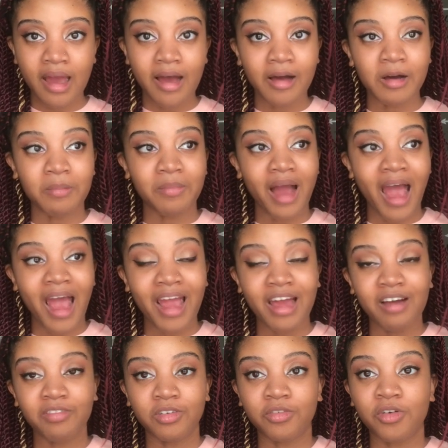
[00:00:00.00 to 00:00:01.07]
Um, I
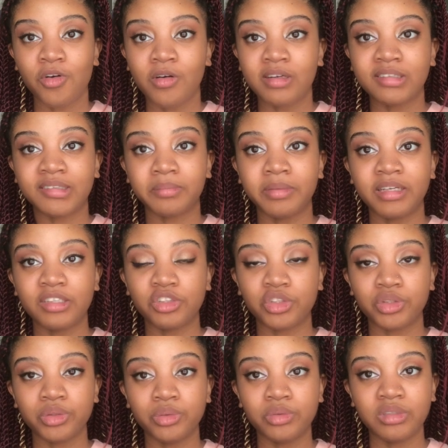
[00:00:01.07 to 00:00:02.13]
have, of course, been
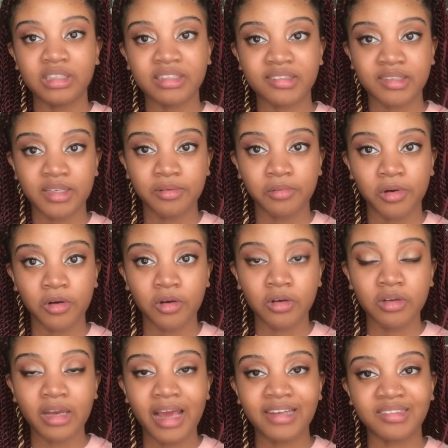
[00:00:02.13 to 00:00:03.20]
to Disney
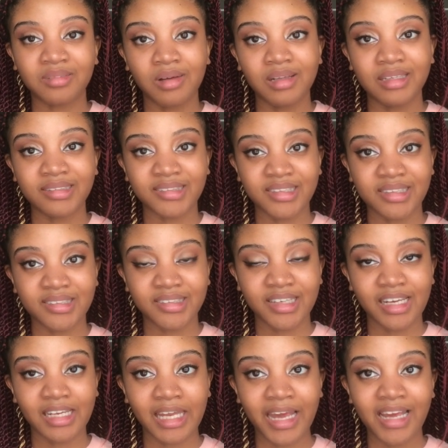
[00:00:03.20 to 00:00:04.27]
World as well as
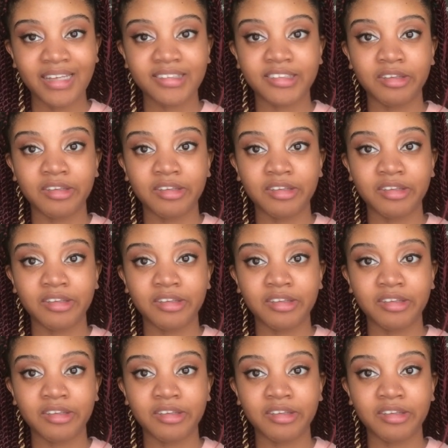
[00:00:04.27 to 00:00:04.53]
Disneyland,